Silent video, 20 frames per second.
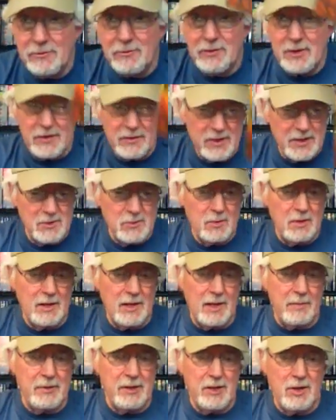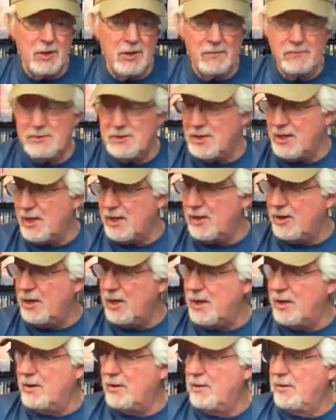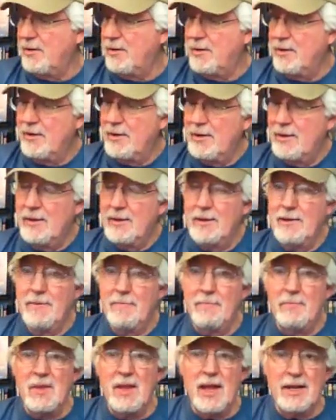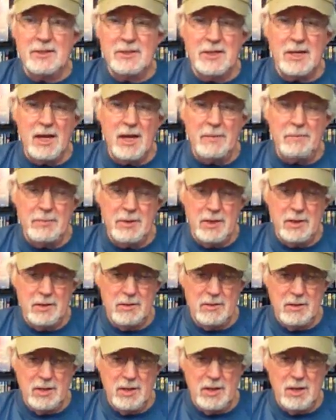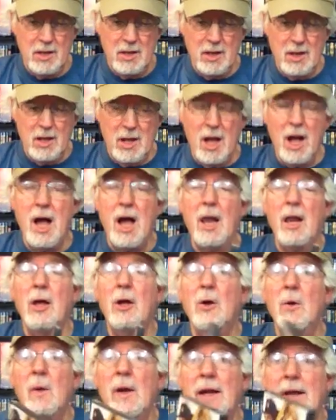you've seen this one, let me know if it's any good. Next up, Hollow